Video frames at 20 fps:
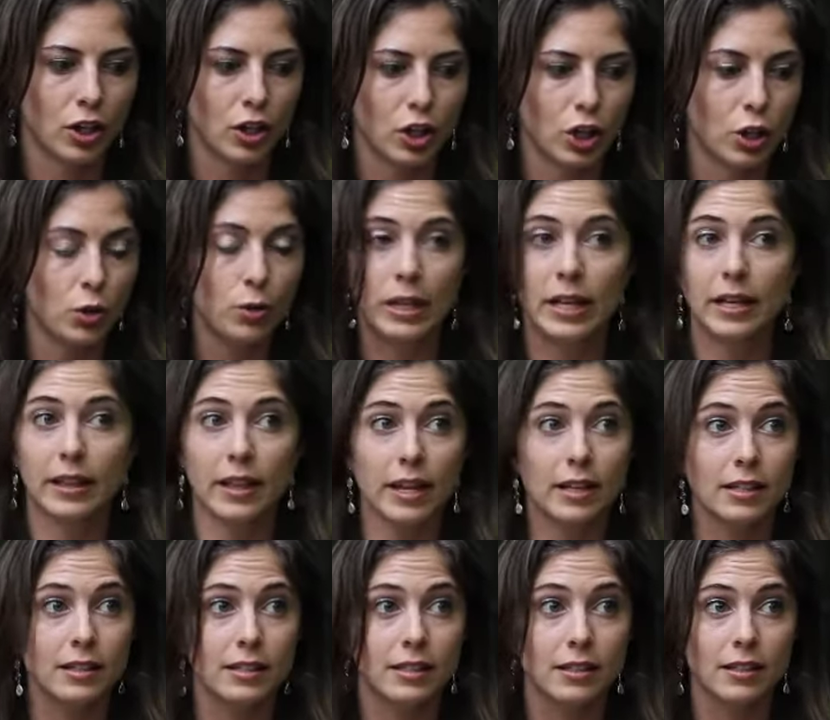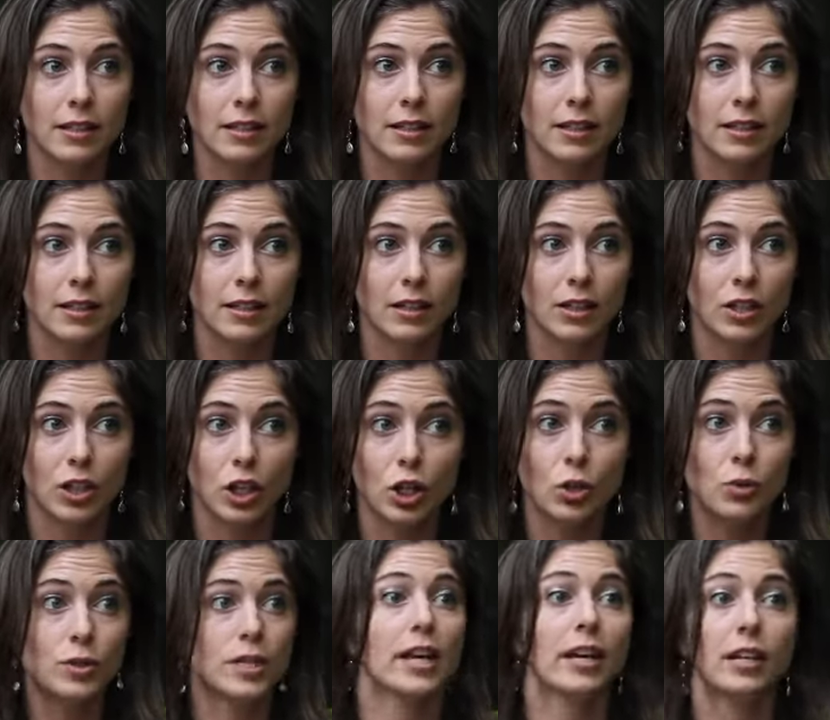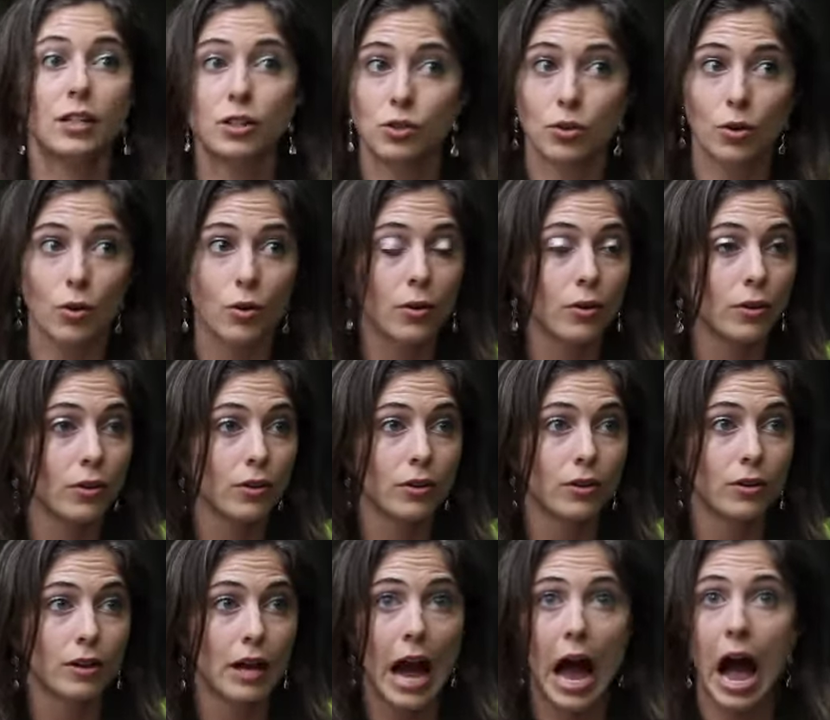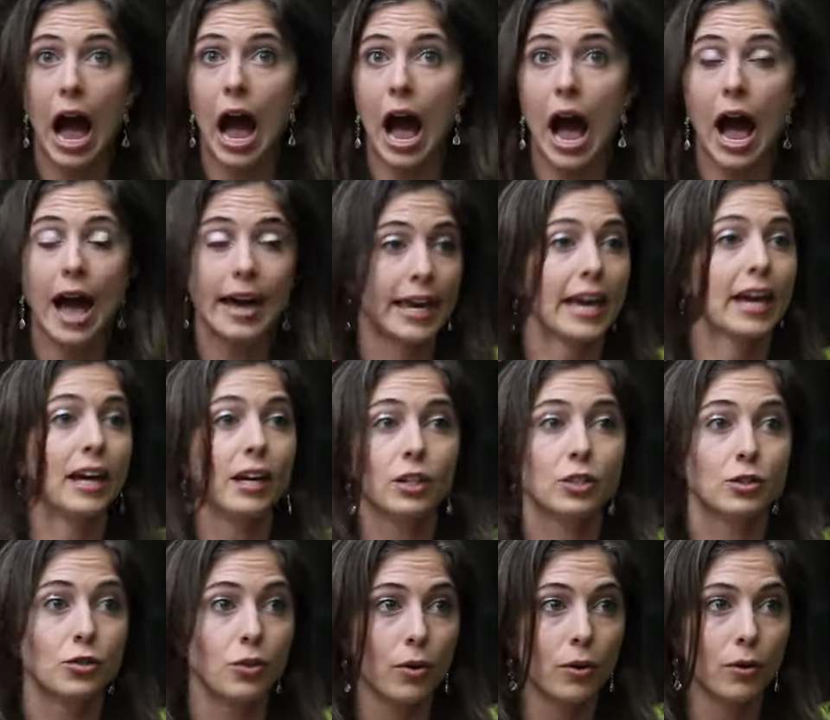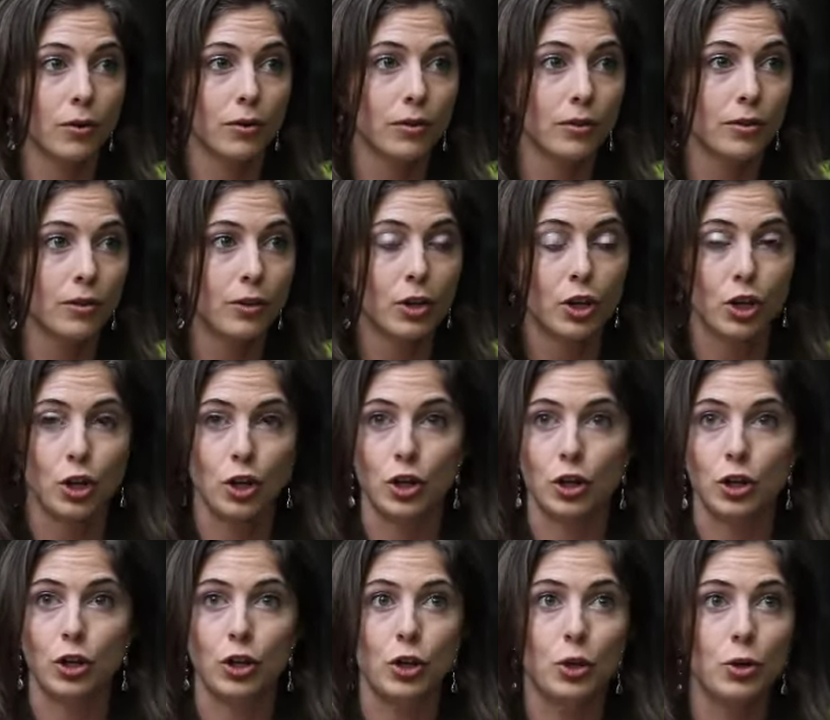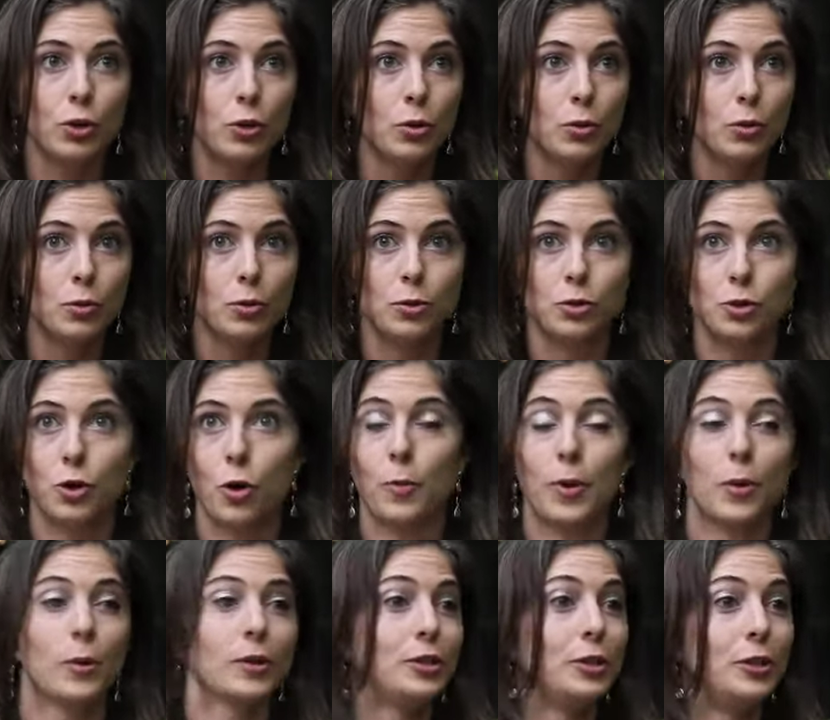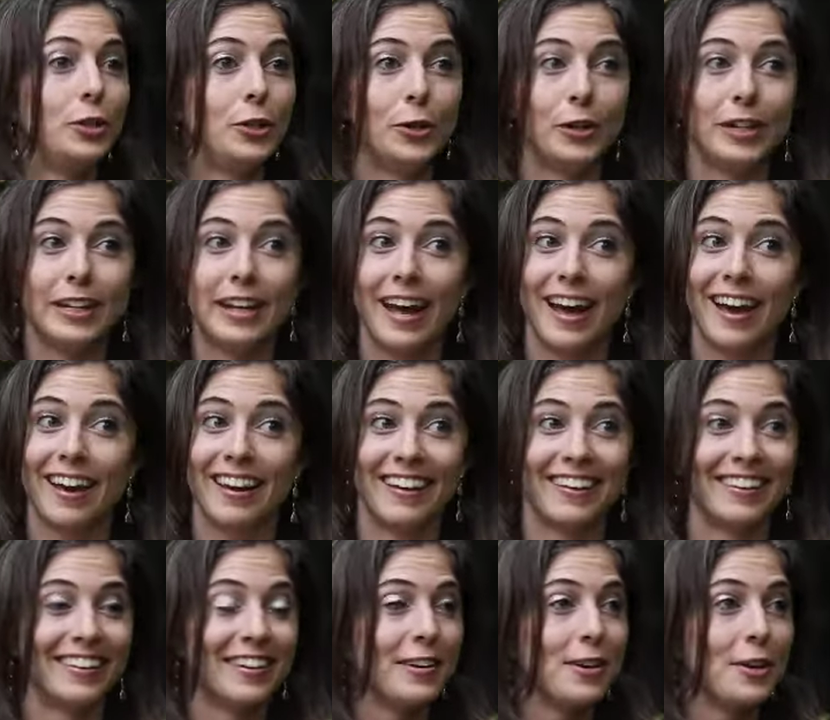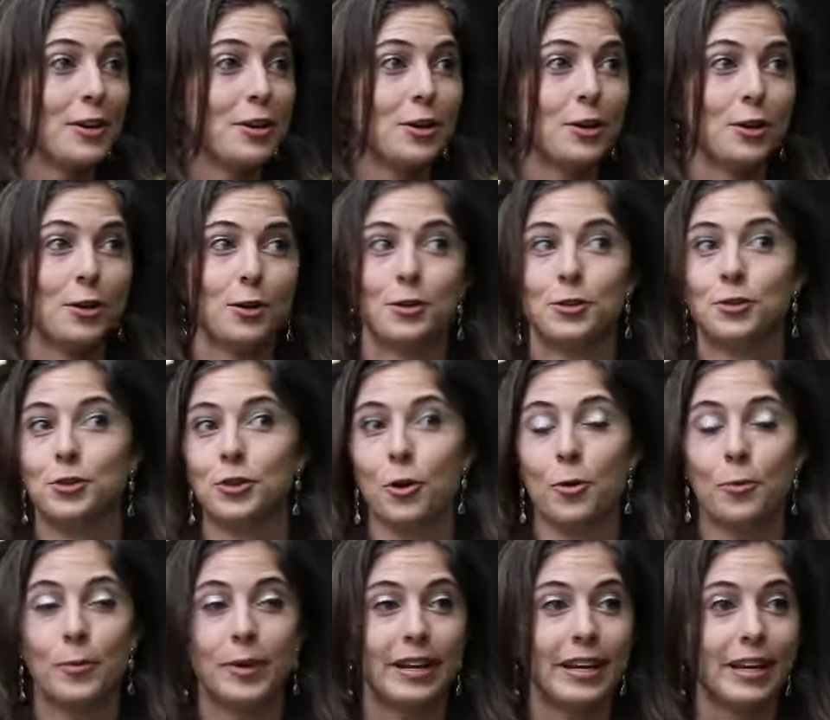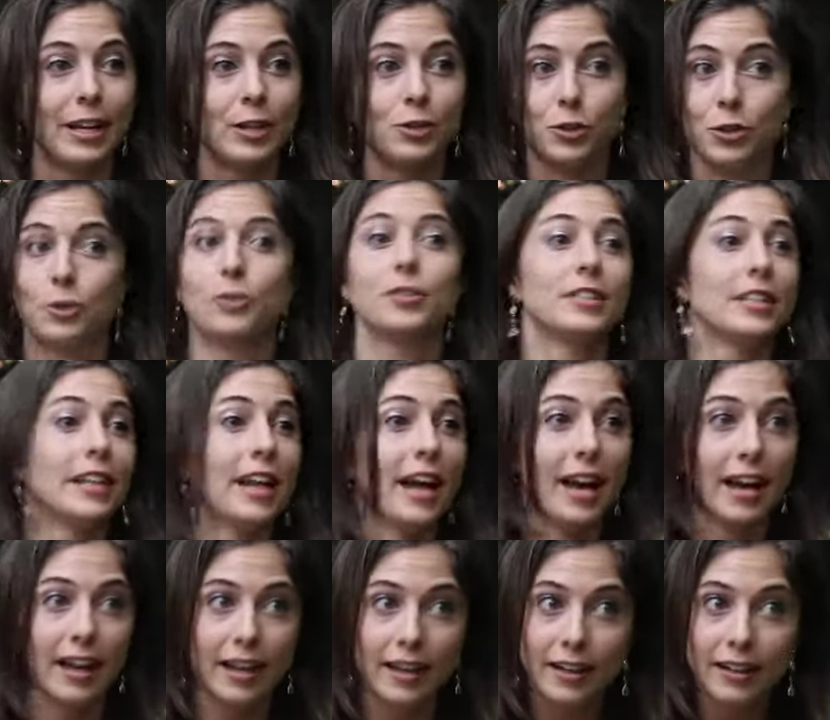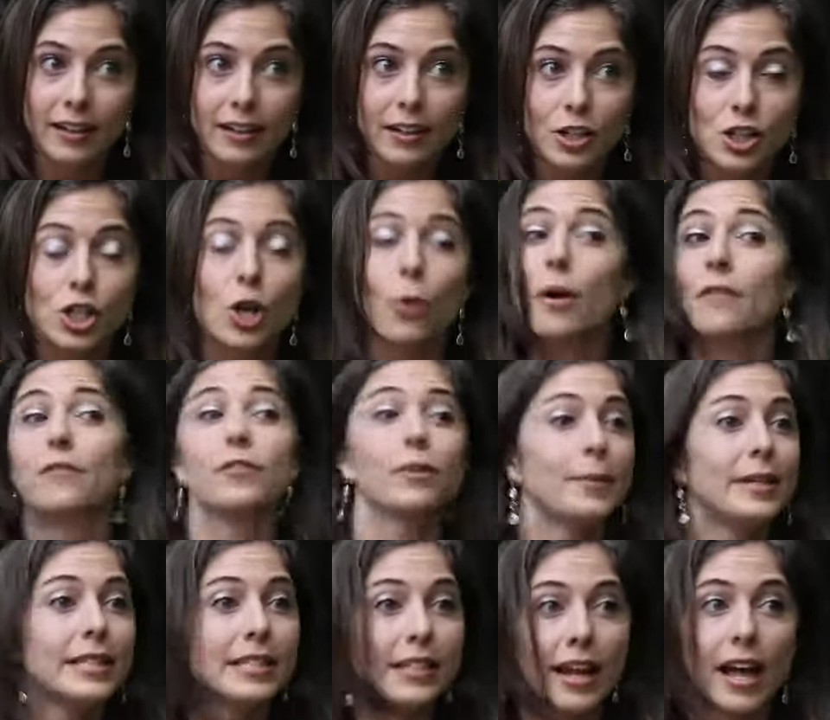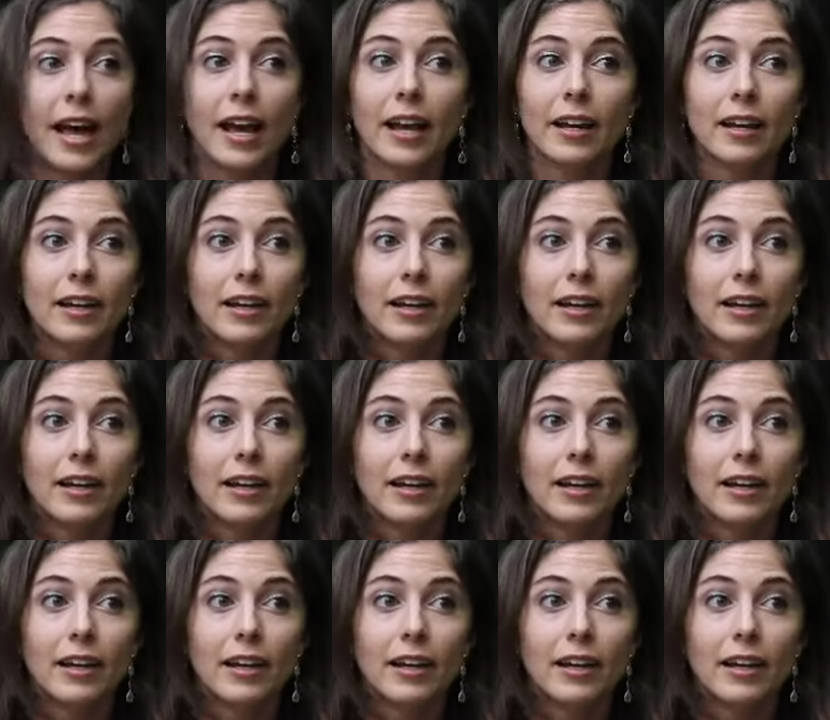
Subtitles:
you lead this. You take control. I can't control. You show me what to do today. Show me truth today. Show up for me today.